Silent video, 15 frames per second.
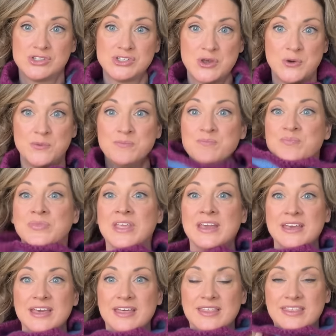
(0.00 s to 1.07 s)
So
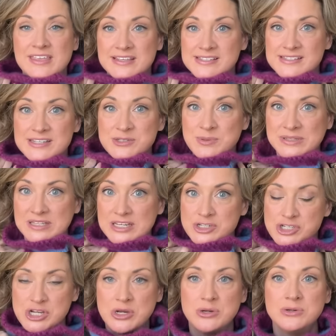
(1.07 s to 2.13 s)
this is what they
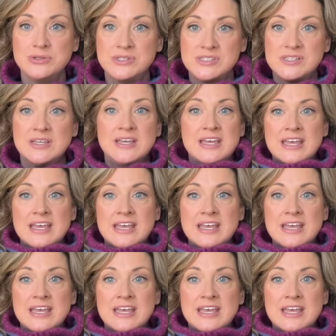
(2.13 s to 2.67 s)
chose,